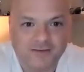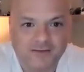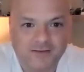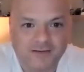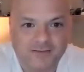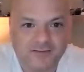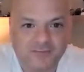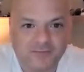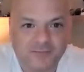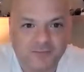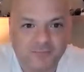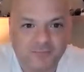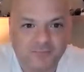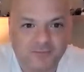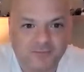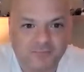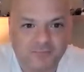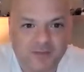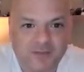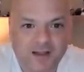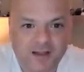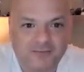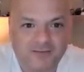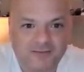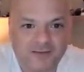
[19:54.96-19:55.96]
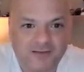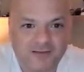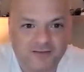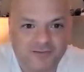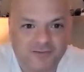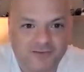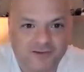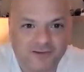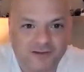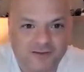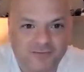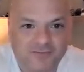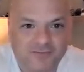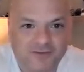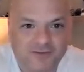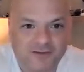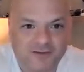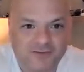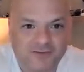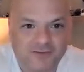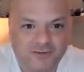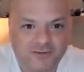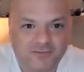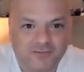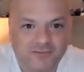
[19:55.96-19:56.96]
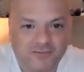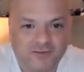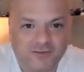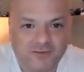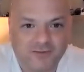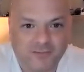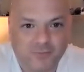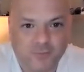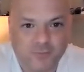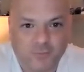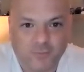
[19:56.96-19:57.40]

in terms of mindset shift and just